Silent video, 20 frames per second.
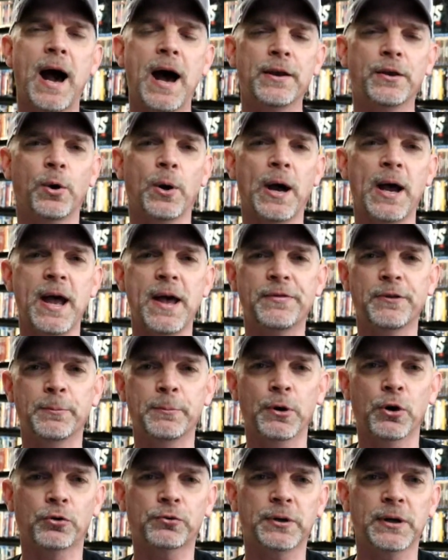I know I had the
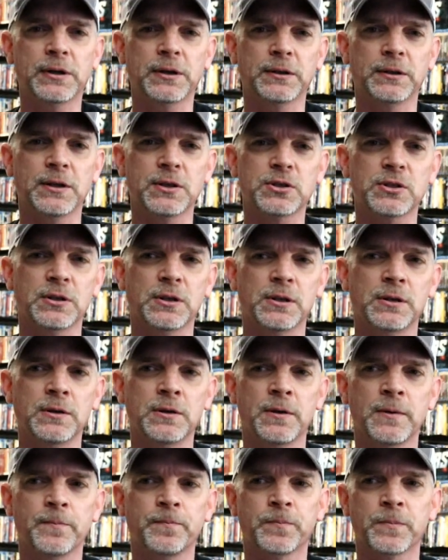Mill Creek edition,